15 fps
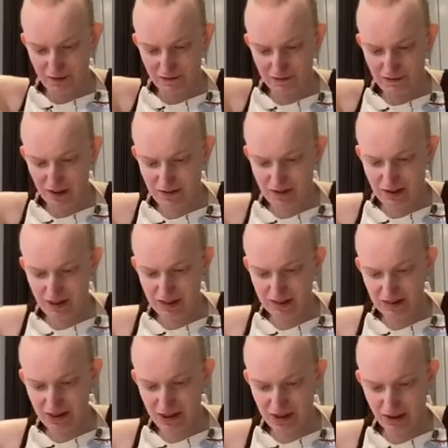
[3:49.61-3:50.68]
very
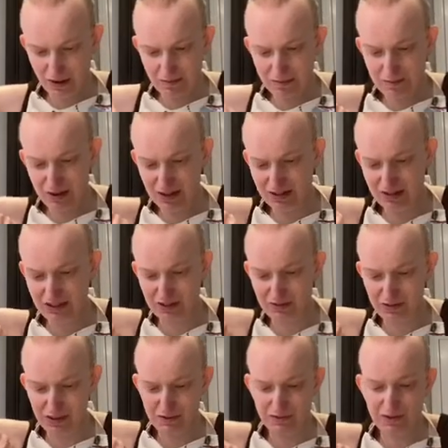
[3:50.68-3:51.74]
thick mixture
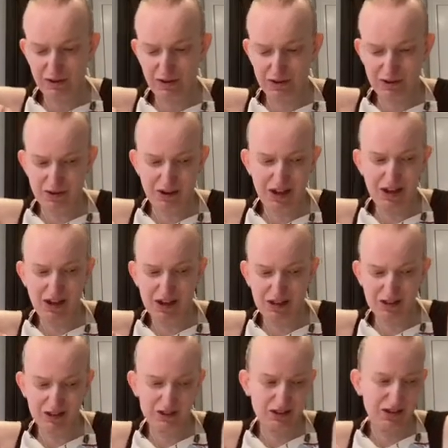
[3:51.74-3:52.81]
when you've got your
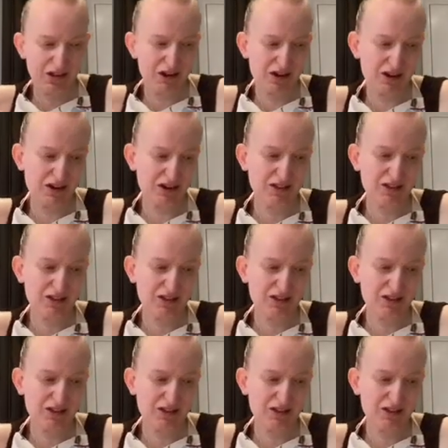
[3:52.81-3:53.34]
egg in.